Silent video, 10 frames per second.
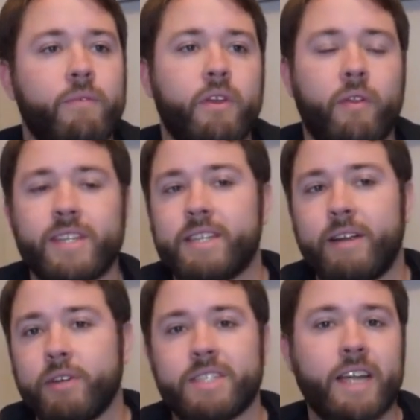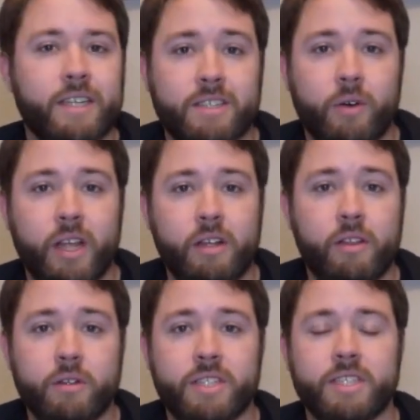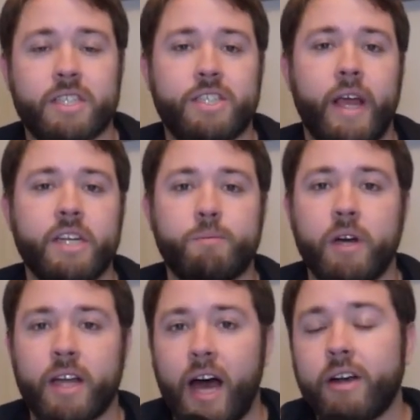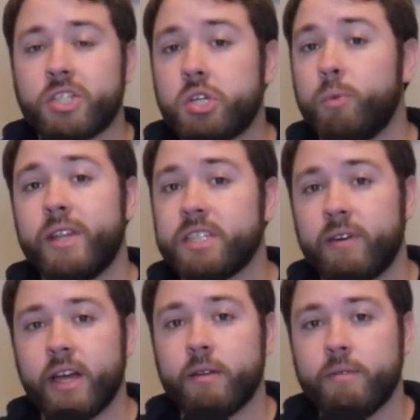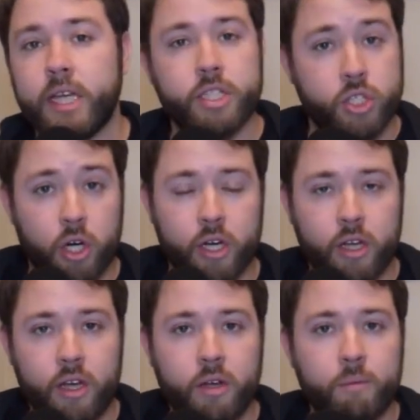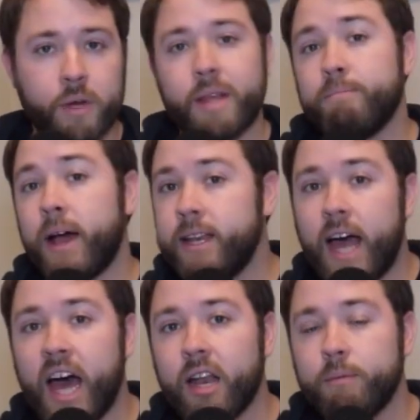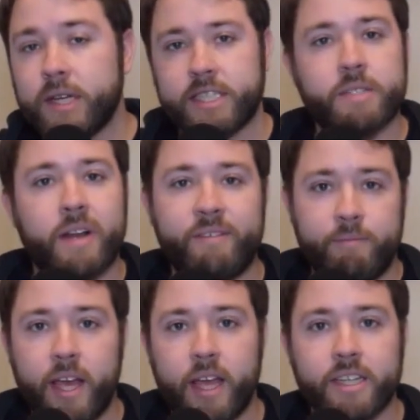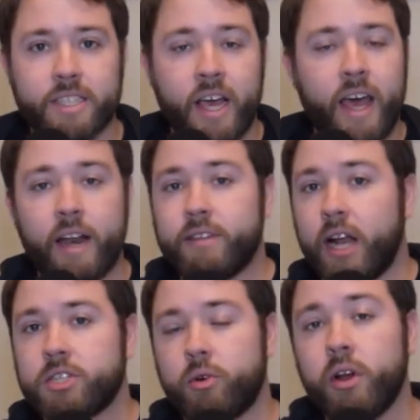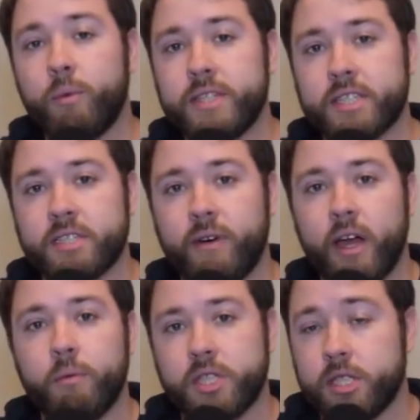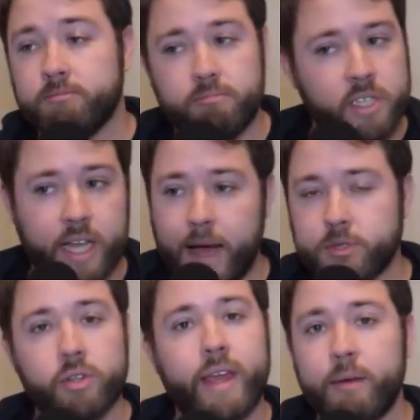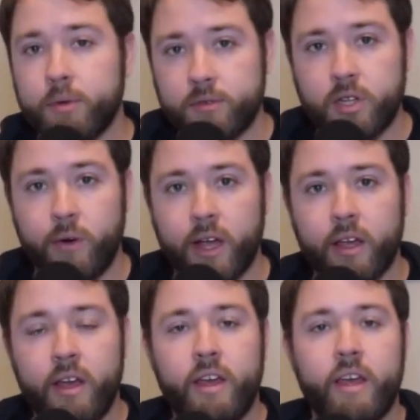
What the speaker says: That's not really set in stone either. Those things can change. But Conor should win this fight. He should. But he might not because that's what MMA is. And if Donald Cerrone wins this fight, which he is absolutely capable of doing,